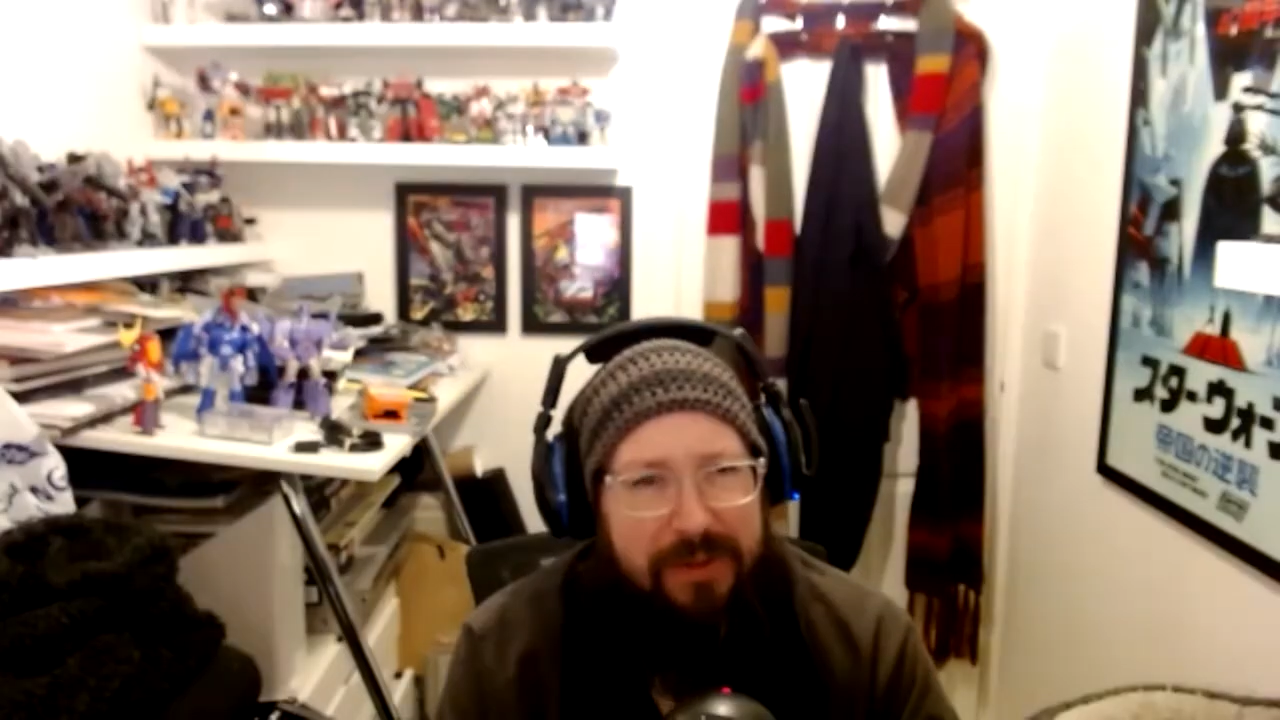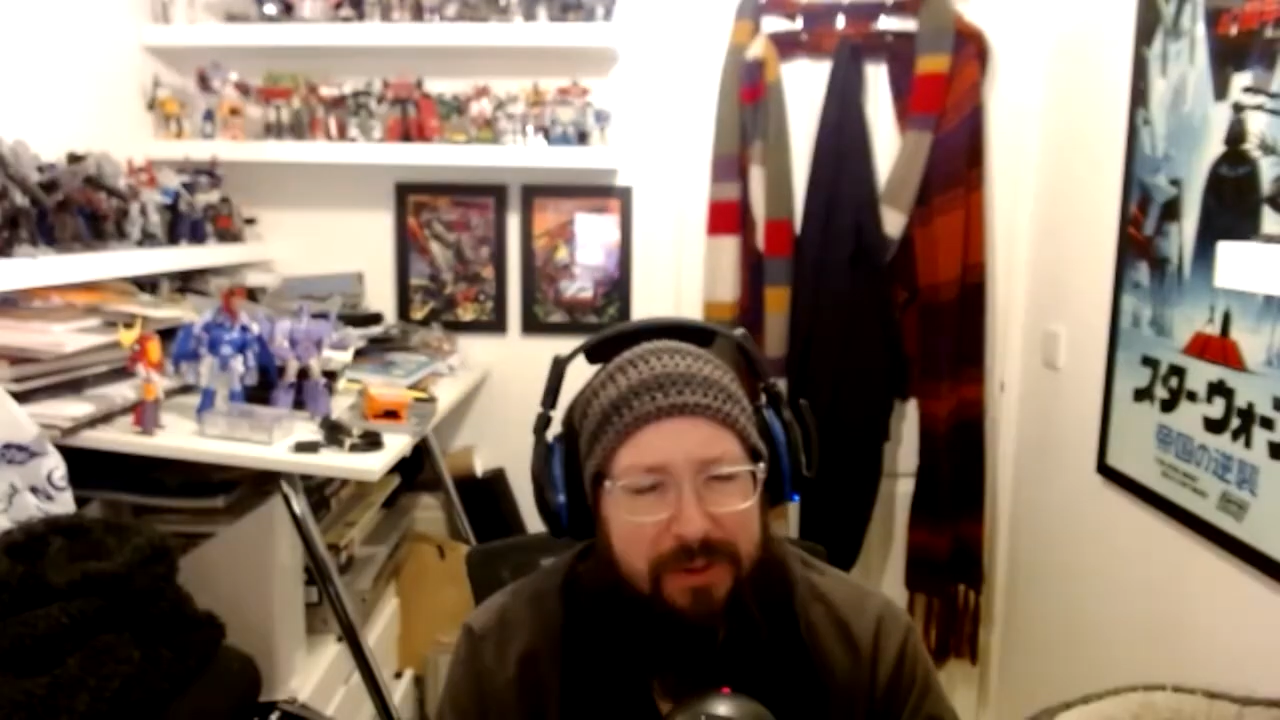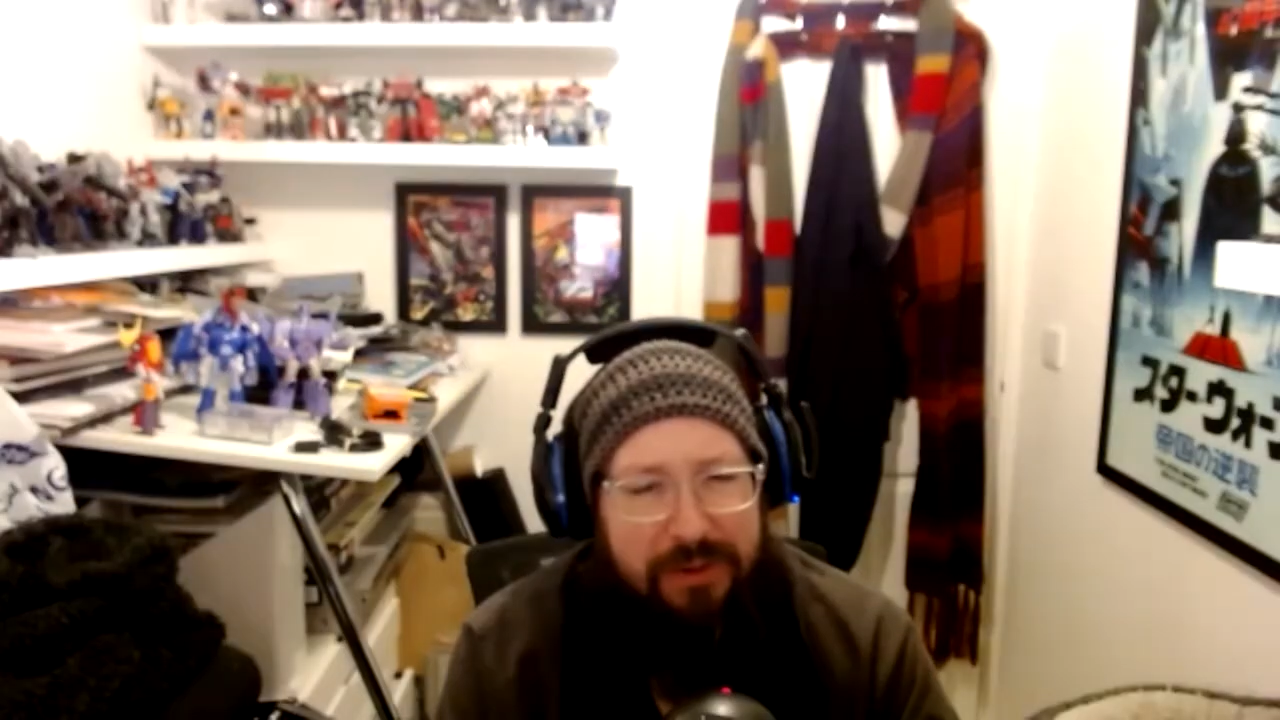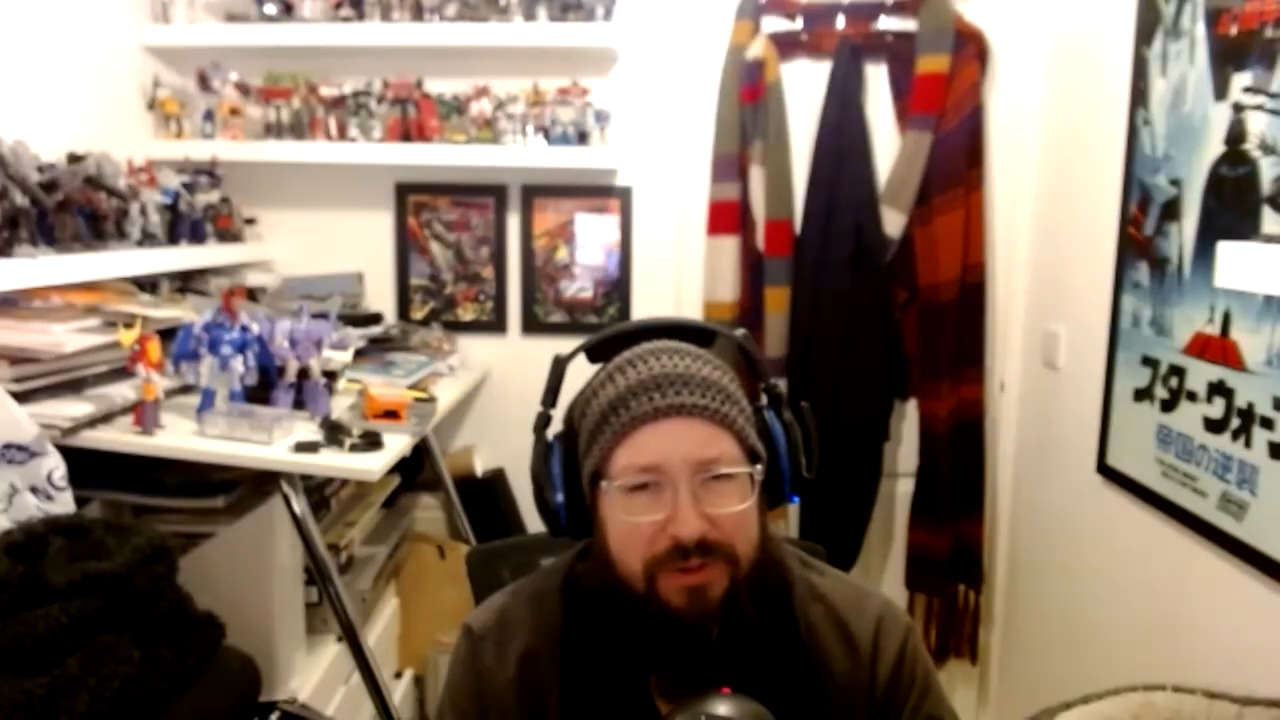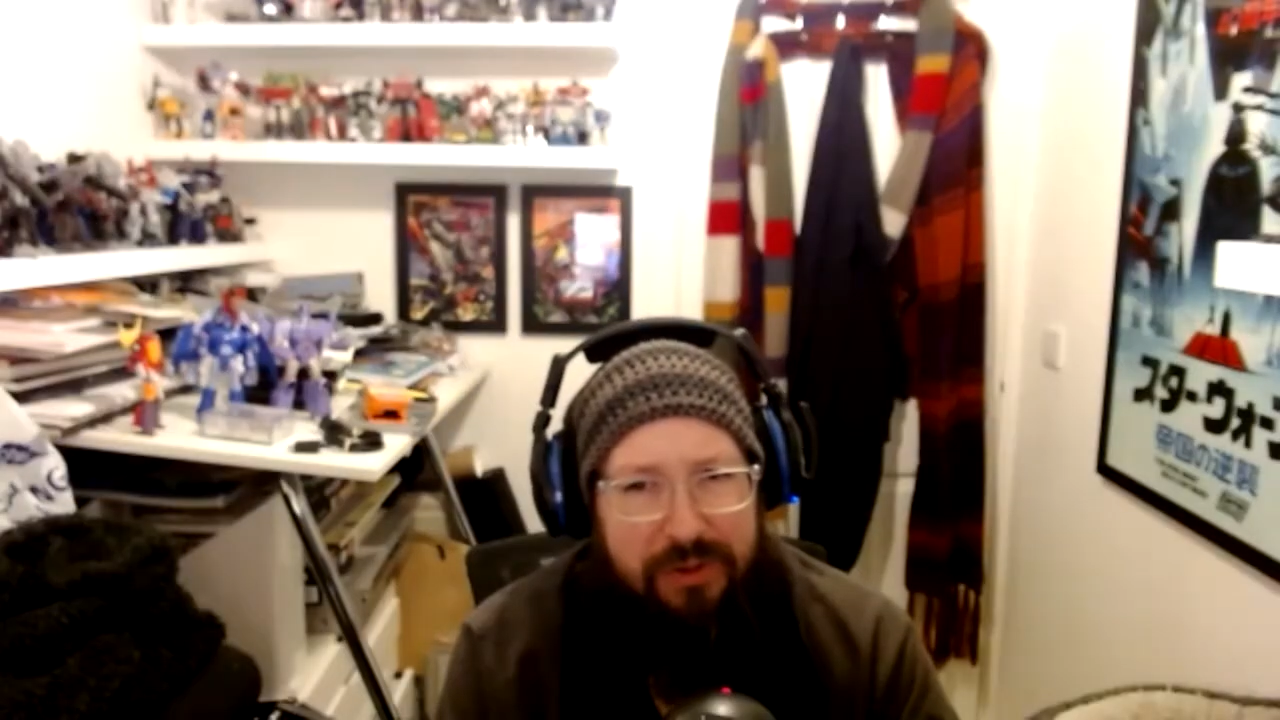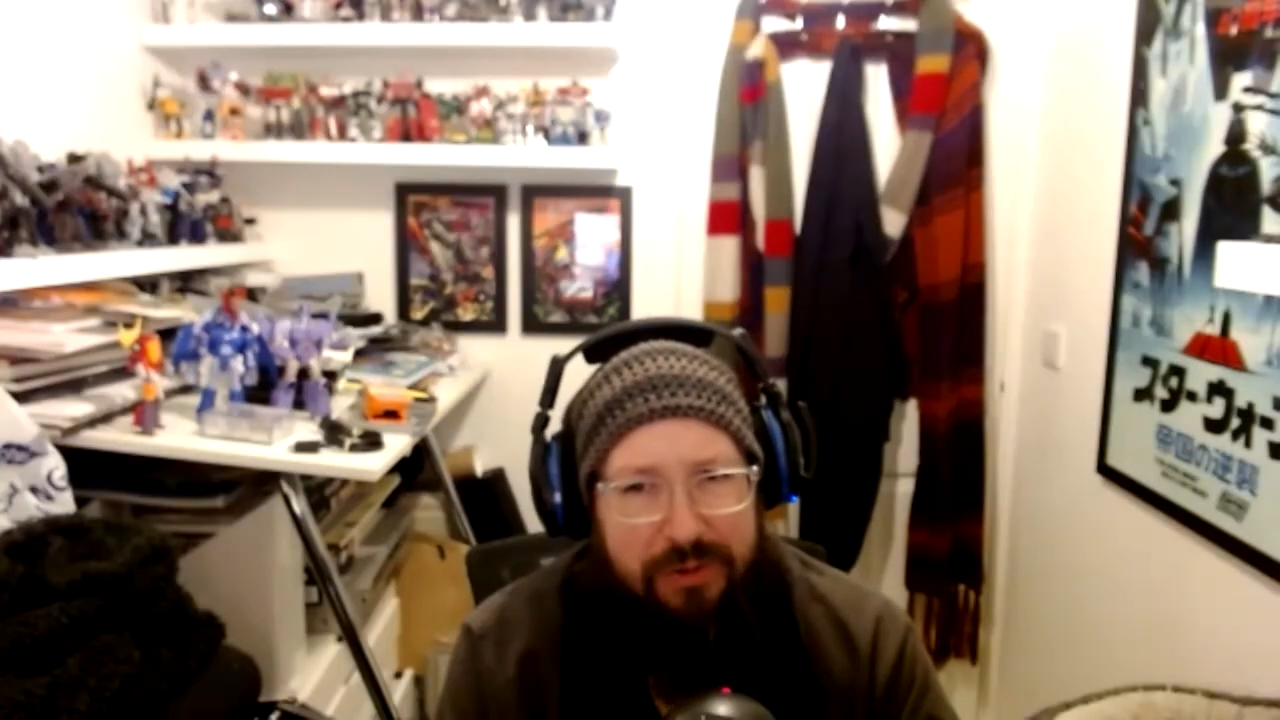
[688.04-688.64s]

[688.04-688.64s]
think that was Dark